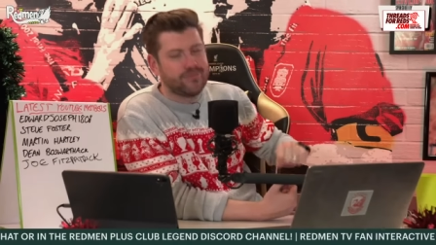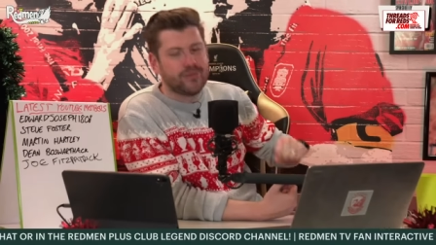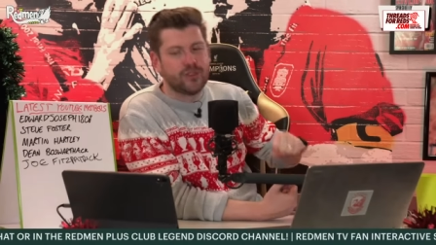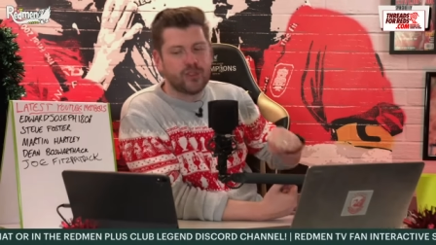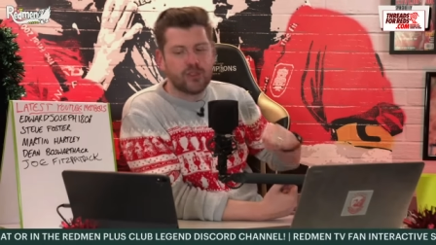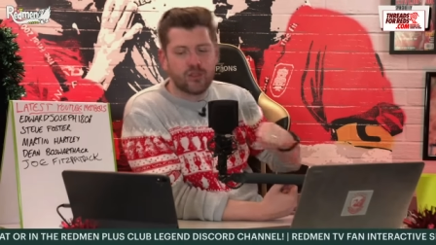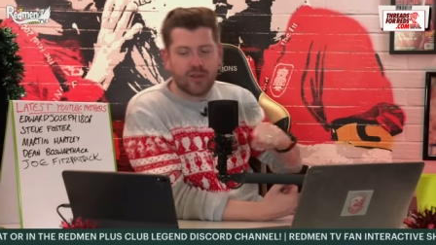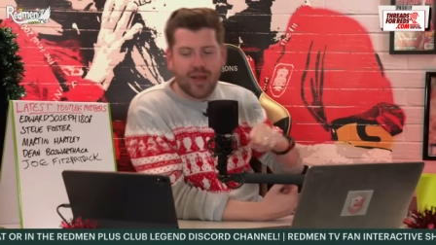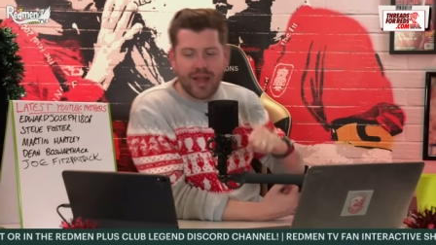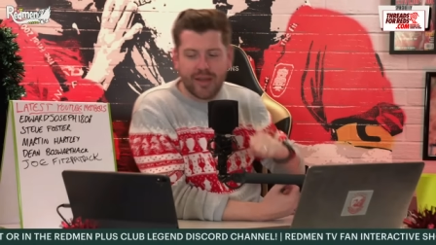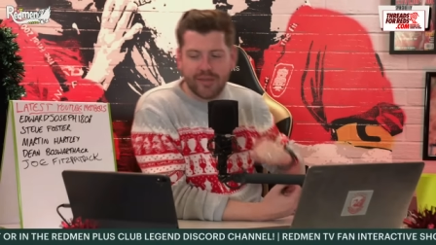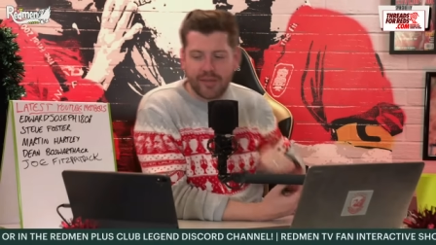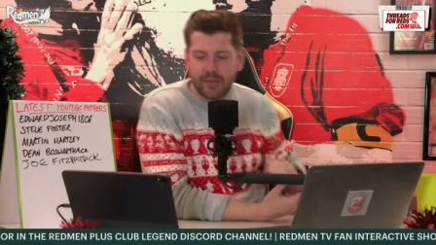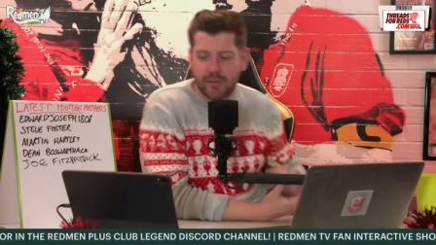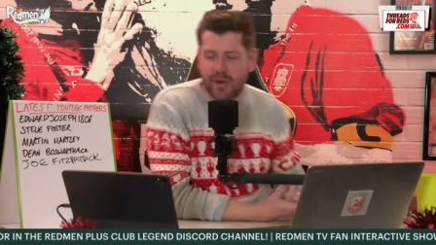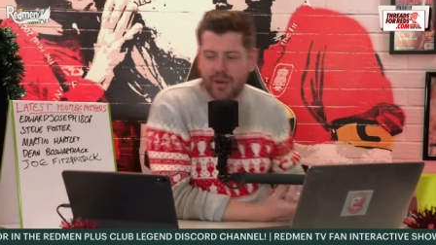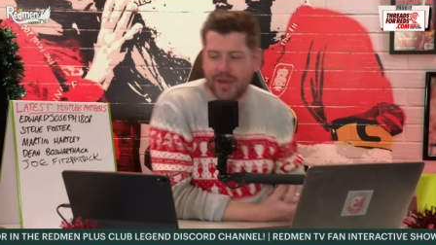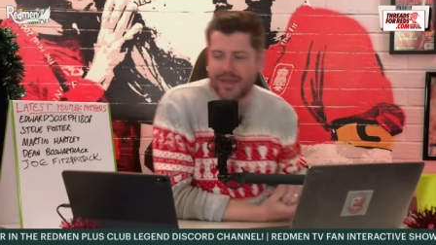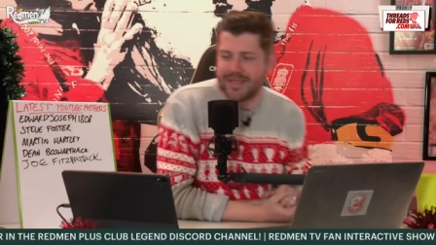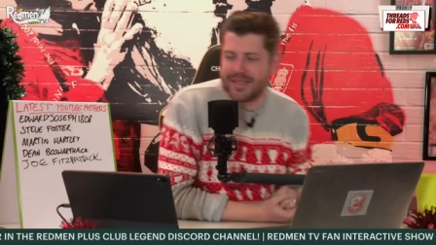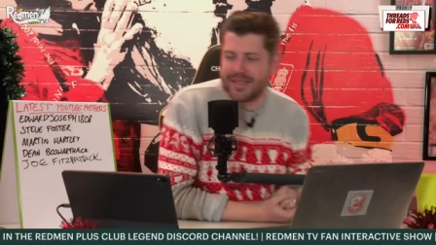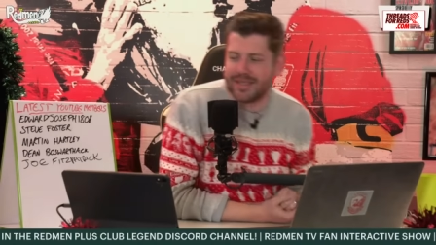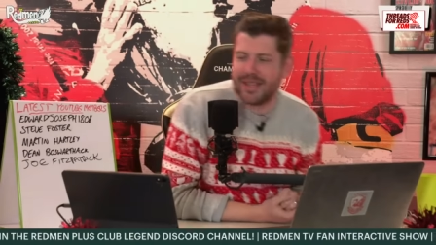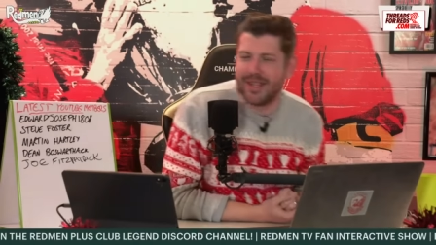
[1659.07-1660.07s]
drive the
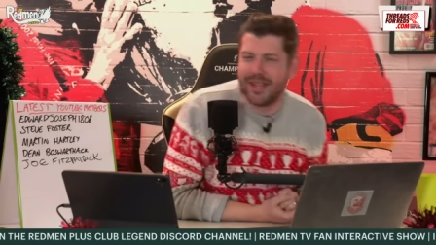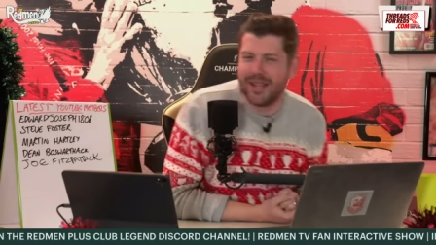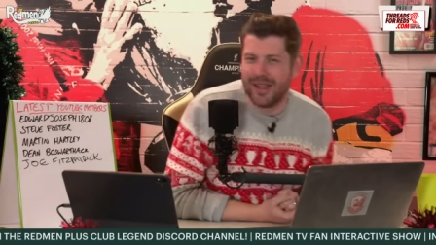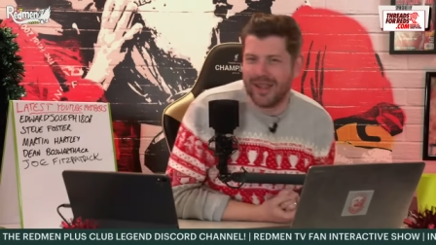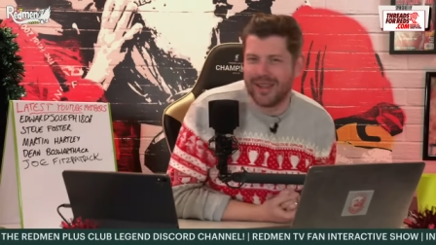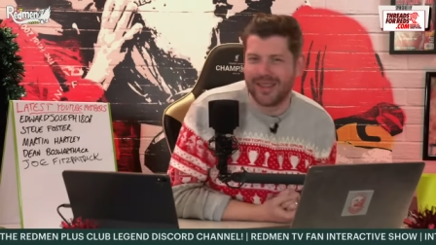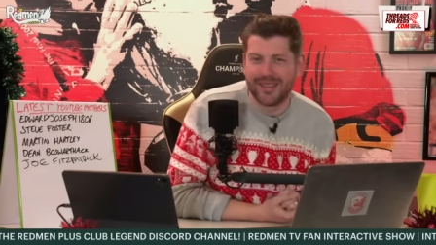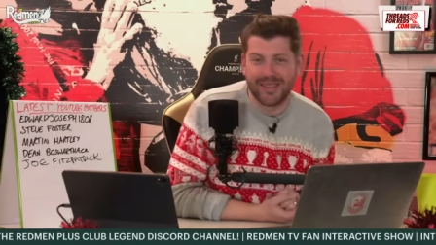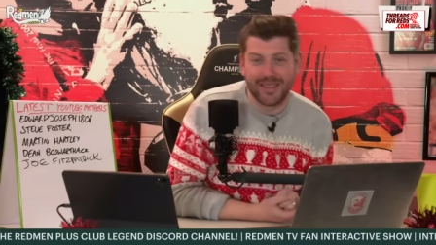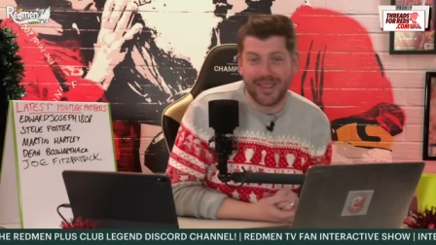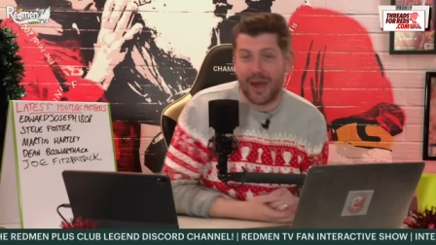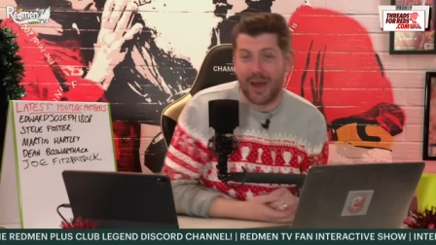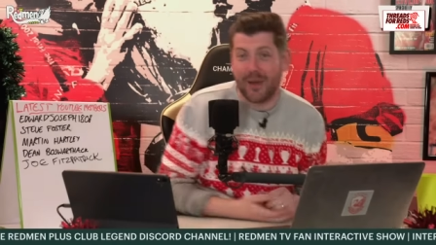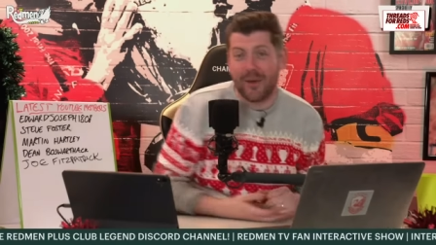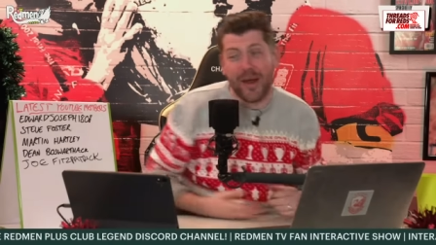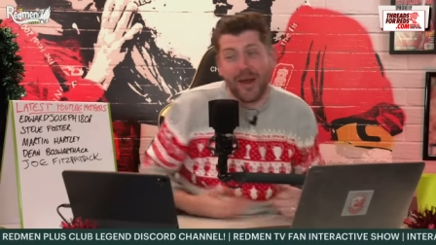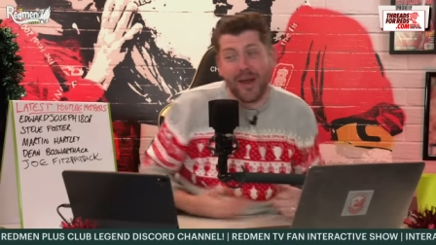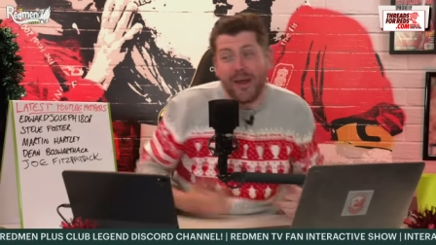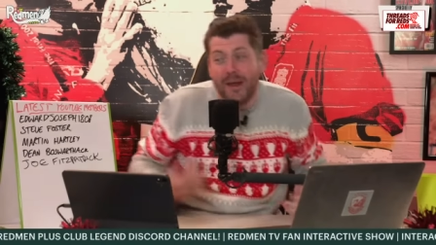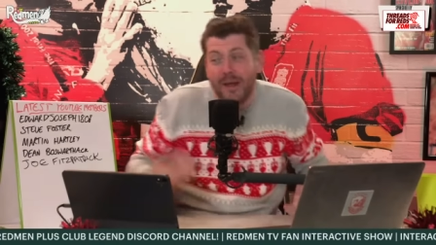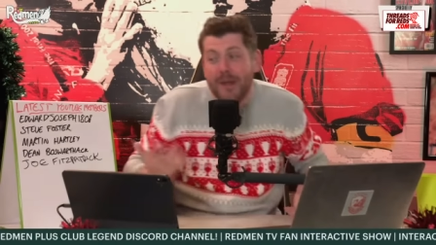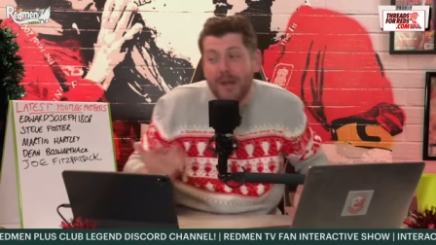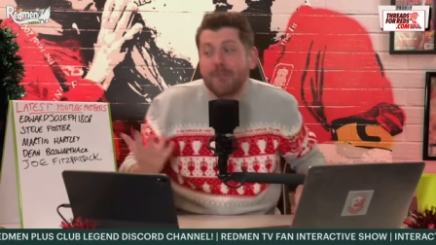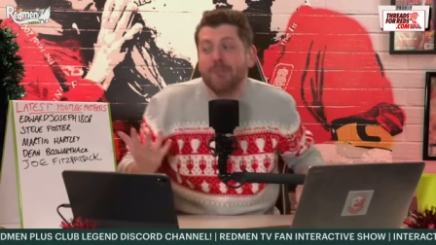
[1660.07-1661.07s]
price lower?
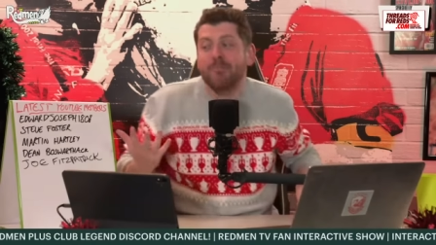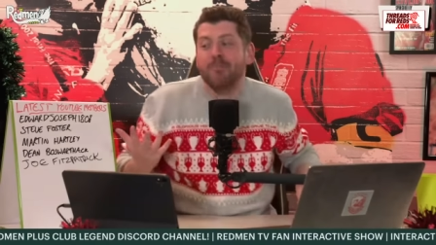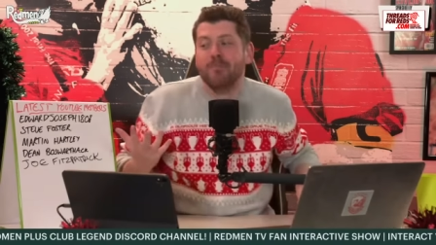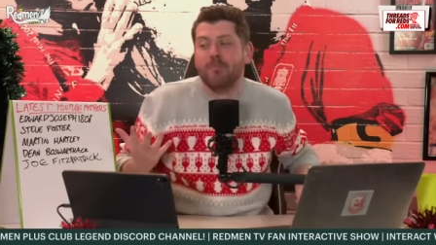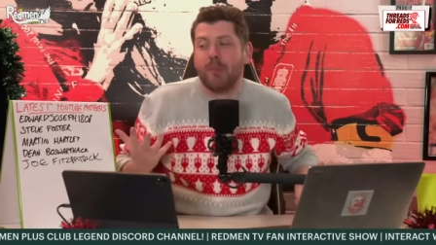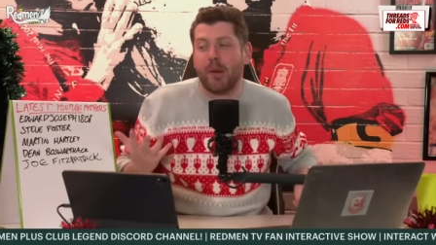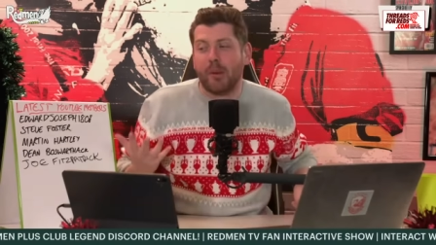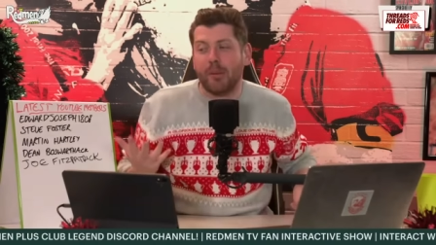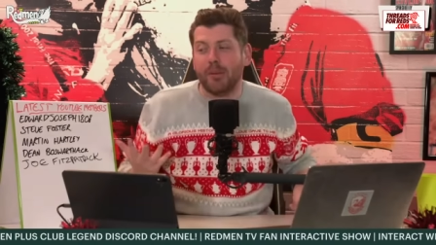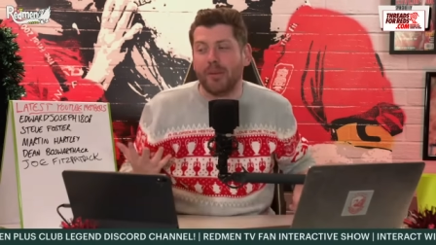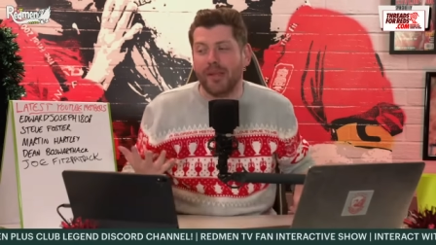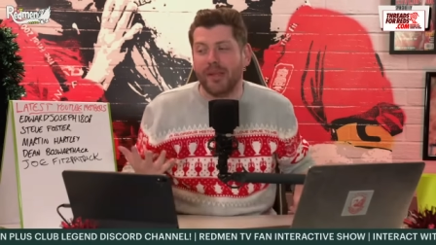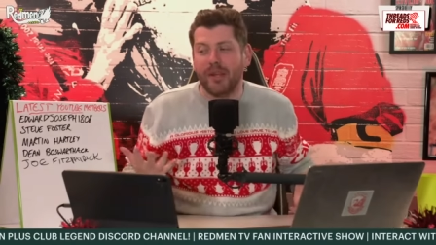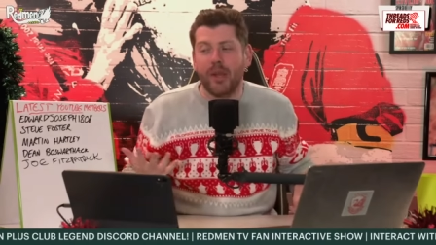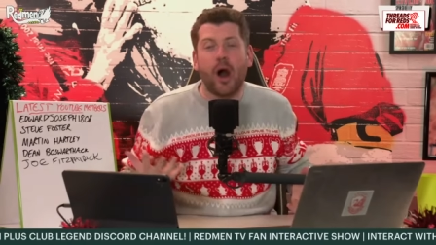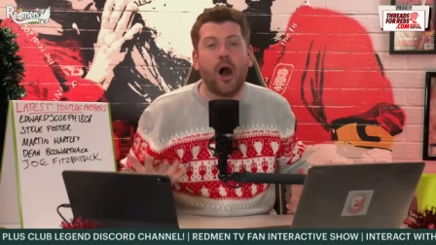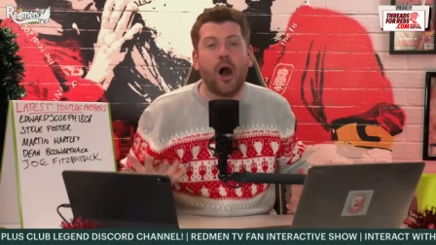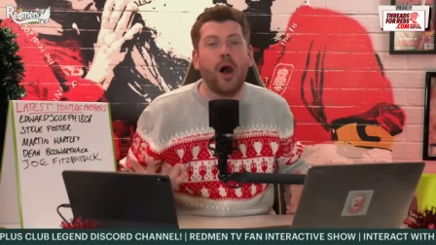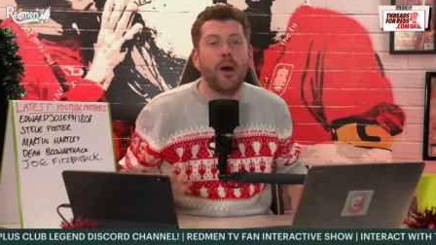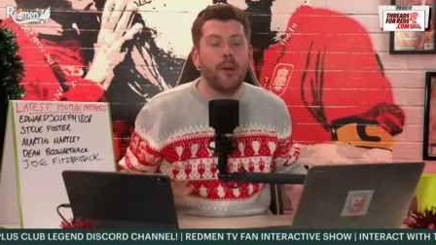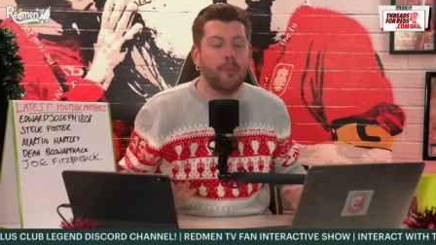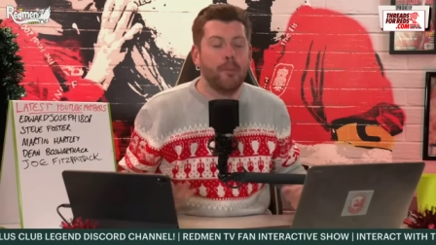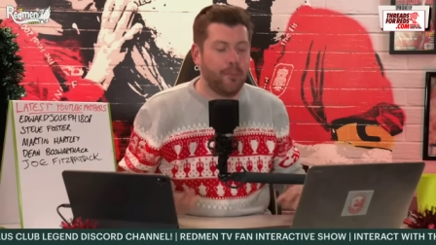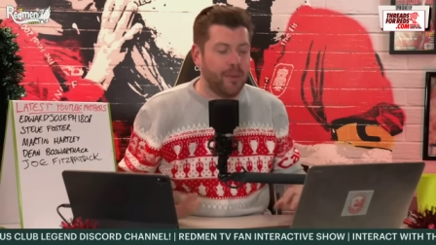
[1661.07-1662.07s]
Probably not,